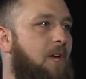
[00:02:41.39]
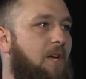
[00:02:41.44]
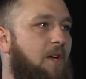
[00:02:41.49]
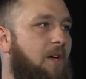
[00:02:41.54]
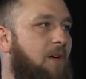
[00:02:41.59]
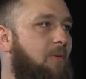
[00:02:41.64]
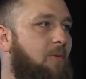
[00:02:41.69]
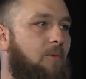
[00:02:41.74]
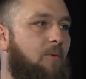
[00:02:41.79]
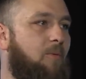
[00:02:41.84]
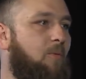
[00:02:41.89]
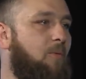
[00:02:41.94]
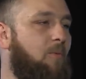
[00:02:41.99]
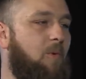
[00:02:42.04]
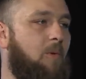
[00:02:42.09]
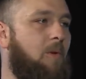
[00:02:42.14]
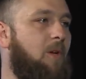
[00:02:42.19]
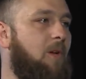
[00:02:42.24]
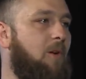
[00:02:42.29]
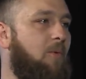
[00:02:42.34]
I would,
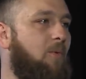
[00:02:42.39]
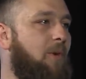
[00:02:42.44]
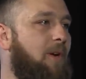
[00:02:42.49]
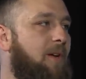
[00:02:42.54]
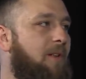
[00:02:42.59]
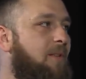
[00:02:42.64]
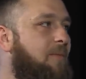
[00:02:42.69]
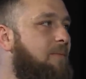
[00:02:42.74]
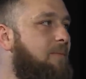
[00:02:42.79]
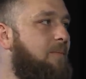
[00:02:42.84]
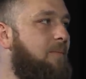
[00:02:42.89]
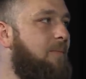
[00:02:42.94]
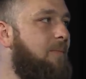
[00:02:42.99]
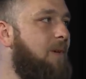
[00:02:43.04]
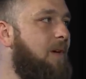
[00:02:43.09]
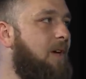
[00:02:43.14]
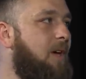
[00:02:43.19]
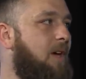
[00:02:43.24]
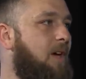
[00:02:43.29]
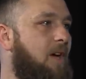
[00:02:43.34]
you know, read
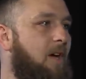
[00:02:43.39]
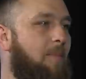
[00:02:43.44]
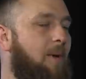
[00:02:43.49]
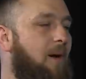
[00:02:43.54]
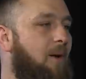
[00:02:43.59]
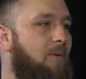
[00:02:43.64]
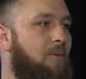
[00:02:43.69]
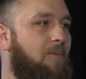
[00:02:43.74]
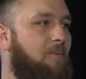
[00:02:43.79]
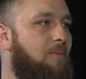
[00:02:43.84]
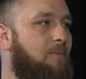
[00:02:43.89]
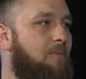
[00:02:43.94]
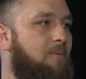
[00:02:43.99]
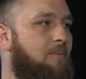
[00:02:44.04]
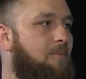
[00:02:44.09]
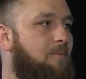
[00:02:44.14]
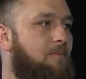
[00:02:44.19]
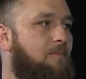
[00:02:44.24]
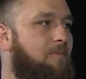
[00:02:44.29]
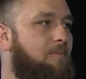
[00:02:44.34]
about,
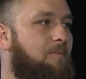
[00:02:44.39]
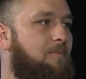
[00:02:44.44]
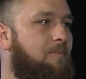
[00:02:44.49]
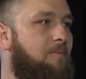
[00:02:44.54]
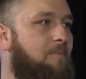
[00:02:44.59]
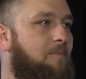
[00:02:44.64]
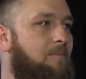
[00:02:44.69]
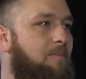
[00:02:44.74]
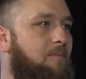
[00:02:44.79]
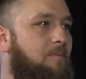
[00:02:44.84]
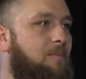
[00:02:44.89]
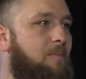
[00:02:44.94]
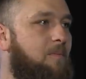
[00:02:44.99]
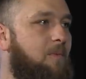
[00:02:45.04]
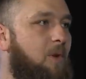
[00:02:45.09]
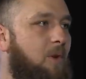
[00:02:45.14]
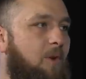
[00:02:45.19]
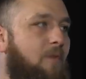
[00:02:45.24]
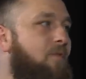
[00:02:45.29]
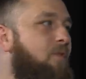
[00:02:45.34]

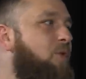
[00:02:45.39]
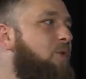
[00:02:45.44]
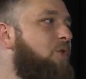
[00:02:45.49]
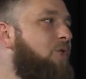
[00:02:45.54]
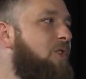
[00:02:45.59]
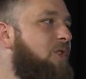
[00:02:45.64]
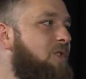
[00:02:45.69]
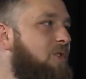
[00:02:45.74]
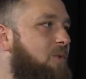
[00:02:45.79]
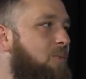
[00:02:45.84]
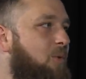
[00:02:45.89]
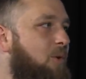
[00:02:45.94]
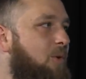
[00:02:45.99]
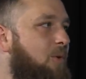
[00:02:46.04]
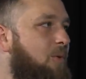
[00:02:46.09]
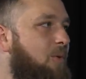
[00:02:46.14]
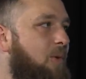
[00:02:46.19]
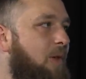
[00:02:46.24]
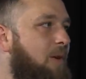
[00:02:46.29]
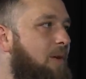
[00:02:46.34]
you know, Confucianism
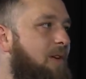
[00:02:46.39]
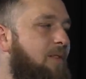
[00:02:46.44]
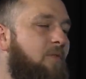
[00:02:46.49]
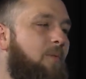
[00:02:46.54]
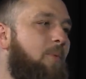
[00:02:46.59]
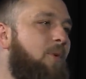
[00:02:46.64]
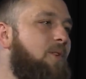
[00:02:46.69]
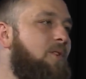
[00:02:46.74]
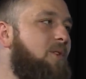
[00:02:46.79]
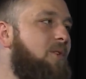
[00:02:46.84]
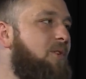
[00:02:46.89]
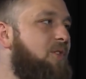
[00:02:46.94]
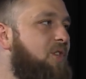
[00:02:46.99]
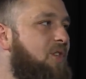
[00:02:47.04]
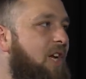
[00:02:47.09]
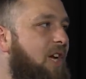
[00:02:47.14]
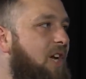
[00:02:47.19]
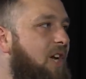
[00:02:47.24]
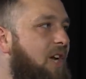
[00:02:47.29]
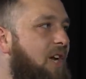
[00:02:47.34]
or like different parts of
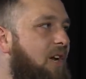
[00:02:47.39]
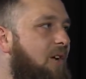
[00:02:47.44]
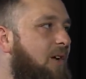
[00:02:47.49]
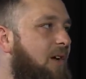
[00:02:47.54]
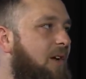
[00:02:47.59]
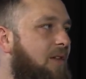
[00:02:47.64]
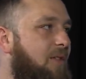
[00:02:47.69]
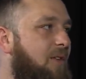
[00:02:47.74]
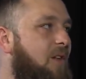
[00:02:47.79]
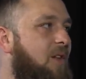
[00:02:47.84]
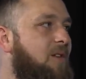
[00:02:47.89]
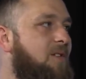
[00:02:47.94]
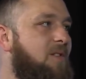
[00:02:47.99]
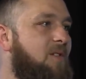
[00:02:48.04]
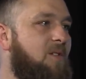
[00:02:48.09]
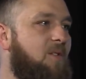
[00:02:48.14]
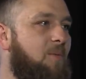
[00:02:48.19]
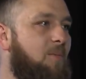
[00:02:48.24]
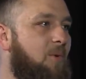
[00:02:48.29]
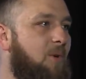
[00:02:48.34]
Christianity or
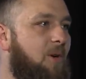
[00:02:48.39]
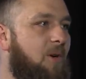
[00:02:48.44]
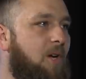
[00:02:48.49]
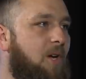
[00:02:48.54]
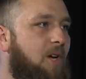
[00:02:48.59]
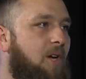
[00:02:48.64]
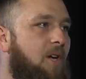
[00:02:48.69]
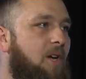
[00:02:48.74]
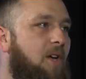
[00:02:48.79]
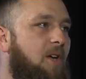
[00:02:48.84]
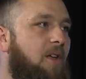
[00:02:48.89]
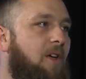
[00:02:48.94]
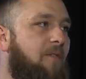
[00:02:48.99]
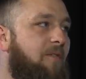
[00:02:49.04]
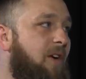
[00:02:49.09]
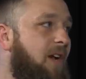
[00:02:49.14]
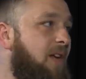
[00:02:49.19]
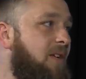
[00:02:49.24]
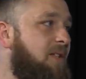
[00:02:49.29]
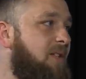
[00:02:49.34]
Catholicism, or, and I
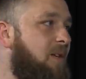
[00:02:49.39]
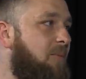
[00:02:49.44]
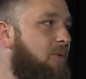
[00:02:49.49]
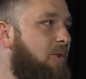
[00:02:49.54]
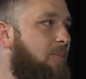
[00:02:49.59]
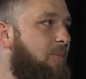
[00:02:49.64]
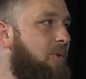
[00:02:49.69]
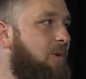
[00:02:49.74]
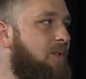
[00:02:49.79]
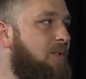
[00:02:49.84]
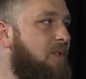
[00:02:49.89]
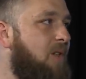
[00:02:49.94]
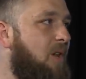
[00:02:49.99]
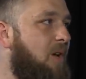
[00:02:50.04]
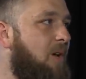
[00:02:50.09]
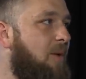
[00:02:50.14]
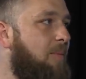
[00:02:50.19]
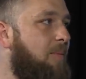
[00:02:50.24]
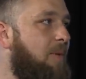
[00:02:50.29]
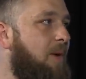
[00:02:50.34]
finally stumbled upon
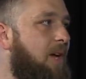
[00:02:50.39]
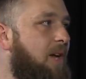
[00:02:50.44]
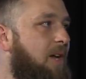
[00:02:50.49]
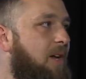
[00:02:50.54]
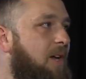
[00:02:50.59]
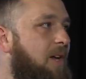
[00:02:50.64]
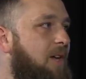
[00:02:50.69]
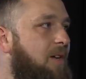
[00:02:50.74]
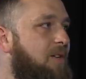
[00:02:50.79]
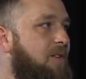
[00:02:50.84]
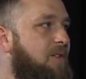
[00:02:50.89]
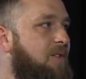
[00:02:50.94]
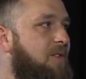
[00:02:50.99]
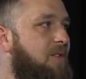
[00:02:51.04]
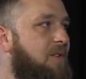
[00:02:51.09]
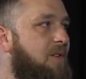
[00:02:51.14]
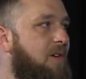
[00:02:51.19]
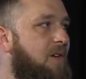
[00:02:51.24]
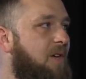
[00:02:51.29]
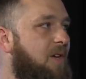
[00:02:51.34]
Islam. And it just,
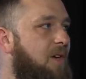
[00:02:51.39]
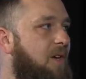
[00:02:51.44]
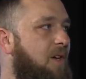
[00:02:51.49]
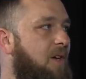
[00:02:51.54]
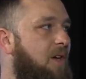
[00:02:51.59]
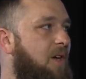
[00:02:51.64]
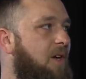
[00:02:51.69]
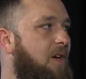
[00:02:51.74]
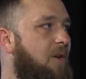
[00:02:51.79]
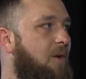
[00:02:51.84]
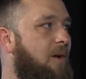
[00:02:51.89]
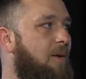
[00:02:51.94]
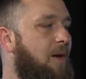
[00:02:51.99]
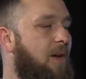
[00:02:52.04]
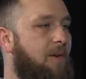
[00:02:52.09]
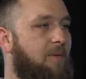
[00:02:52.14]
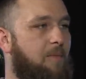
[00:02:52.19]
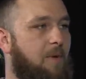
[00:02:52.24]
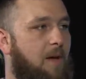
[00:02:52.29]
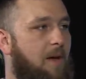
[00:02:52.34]
you know,
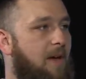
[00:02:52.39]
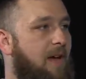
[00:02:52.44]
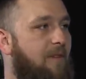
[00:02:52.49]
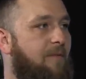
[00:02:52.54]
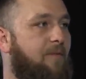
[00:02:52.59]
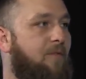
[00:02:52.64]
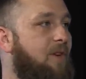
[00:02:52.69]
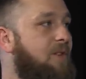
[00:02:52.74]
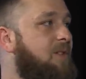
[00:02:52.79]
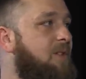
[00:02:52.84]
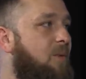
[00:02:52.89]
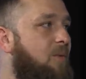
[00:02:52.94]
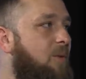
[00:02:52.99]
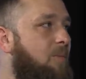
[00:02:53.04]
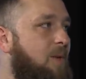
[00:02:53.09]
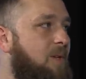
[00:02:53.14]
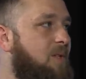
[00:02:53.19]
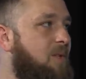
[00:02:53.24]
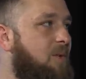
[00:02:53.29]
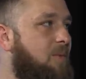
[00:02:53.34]
I have friends that were
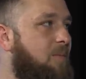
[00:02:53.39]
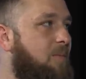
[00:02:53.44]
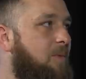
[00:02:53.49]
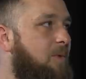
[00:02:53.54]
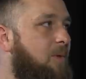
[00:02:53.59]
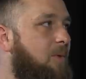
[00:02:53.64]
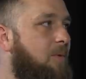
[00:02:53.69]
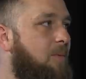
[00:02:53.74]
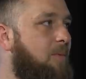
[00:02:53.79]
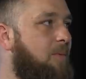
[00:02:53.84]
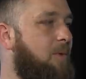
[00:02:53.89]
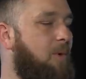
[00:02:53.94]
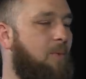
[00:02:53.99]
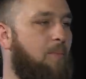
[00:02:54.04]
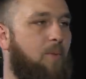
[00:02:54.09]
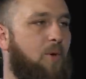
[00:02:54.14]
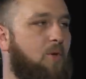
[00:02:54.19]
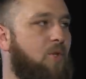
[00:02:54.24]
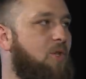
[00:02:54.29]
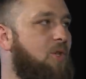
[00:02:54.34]
Muslim, that were, you know,
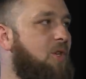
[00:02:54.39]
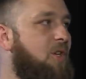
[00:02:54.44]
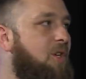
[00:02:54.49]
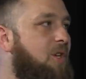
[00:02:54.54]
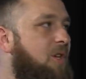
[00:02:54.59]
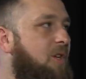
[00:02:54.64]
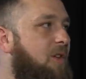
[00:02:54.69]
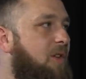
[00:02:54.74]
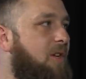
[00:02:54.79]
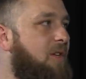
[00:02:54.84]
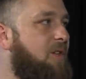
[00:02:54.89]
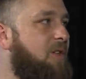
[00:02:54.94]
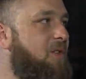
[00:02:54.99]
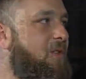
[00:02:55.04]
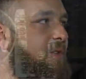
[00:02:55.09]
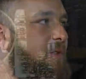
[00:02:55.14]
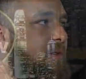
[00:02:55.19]
Persian, and they just,